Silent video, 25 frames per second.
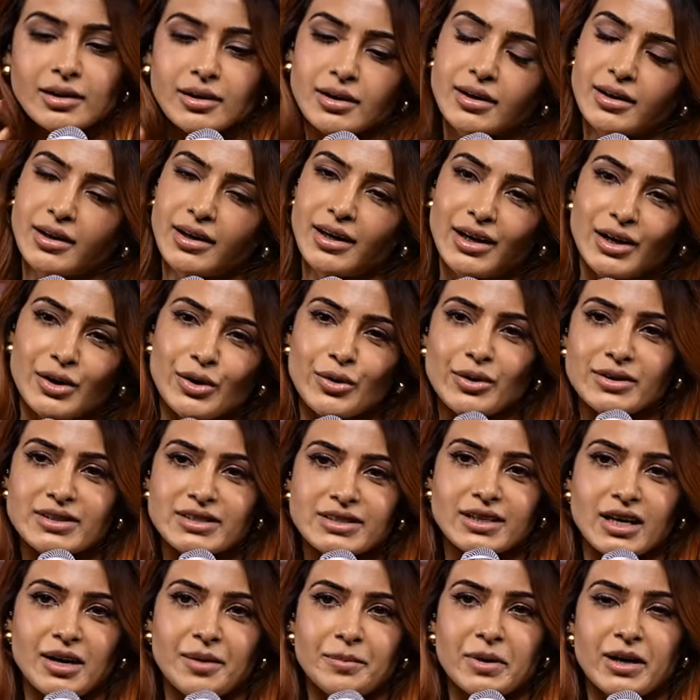heroines
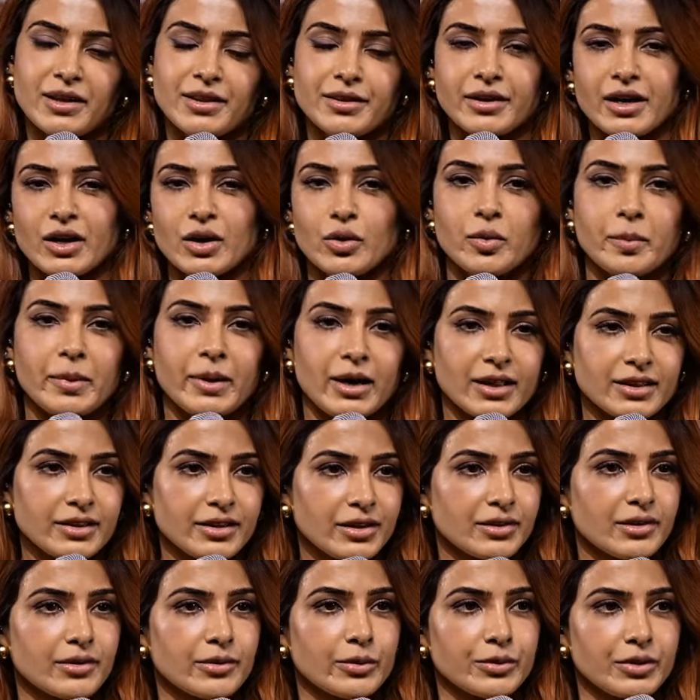ga mandriko
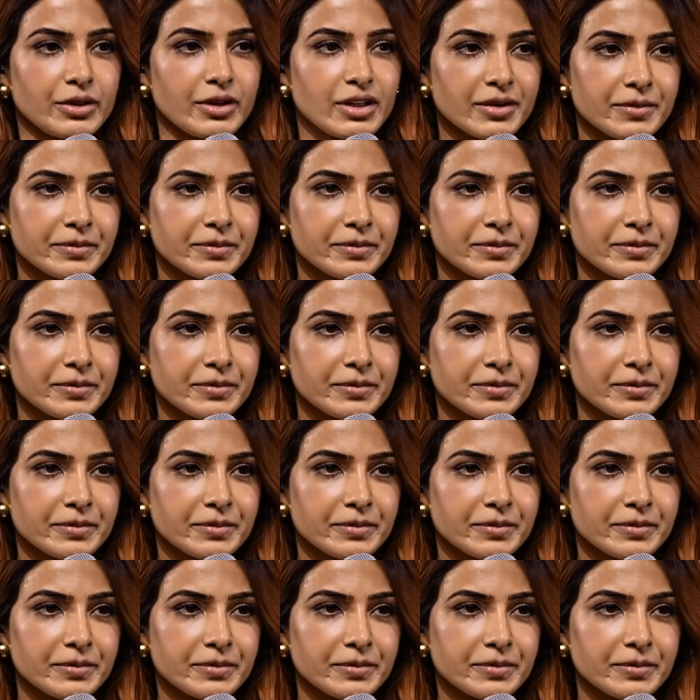badhyata undi.